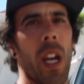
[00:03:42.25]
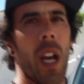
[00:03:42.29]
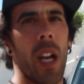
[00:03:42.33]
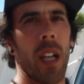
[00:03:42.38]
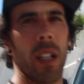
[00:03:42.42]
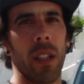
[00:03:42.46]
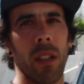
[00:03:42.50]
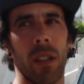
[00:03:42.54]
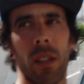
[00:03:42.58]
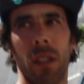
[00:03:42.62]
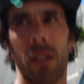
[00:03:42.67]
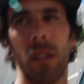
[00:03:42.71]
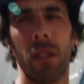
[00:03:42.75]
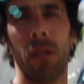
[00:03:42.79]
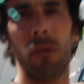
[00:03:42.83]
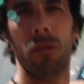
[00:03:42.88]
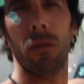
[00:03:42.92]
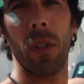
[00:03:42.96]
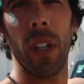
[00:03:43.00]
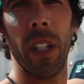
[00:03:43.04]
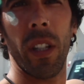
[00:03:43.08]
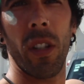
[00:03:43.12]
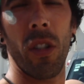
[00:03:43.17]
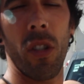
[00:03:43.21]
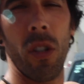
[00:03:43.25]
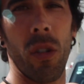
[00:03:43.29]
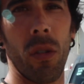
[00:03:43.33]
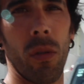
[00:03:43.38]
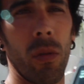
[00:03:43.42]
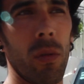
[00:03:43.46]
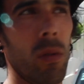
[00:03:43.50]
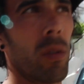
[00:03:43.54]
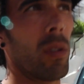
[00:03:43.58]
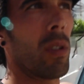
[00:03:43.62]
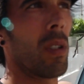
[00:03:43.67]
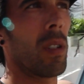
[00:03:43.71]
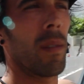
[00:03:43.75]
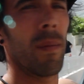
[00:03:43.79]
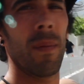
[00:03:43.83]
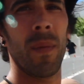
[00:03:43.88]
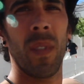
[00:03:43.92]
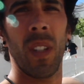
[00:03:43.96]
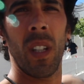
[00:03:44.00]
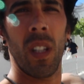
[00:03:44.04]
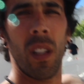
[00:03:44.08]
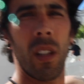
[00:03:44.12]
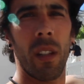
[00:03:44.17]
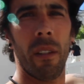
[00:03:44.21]
guys, great news.
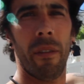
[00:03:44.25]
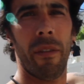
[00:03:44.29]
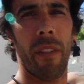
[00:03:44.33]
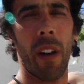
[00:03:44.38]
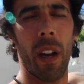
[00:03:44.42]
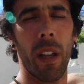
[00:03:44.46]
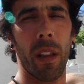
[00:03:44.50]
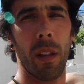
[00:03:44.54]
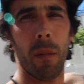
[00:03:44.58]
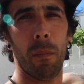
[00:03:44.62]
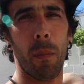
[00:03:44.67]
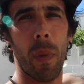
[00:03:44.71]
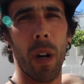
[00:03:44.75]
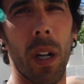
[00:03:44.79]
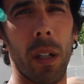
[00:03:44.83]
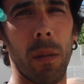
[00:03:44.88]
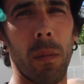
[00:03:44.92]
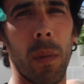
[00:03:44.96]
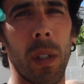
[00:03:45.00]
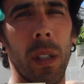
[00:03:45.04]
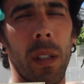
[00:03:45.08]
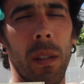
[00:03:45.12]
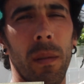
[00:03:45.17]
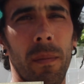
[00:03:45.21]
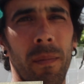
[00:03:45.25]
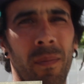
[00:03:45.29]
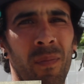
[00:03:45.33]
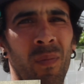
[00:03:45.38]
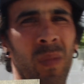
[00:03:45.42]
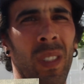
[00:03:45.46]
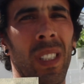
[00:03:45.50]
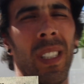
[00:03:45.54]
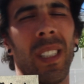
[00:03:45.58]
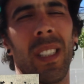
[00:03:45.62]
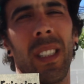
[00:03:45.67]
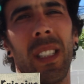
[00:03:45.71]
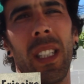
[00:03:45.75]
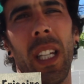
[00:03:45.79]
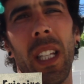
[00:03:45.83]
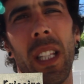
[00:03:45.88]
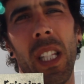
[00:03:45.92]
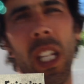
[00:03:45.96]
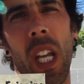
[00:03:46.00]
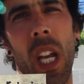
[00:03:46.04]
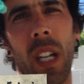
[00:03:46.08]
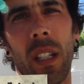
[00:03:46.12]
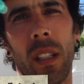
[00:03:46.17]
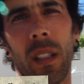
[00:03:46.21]
The fire department said
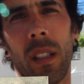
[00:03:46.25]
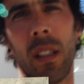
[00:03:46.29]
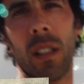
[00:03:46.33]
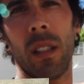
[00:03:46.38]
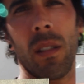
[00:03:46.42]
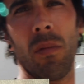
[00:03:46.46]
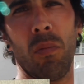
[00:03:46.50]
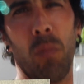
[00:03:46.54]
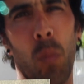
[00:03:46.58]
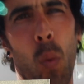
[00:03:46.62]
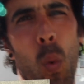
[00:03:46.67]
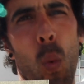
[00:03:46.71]
yes.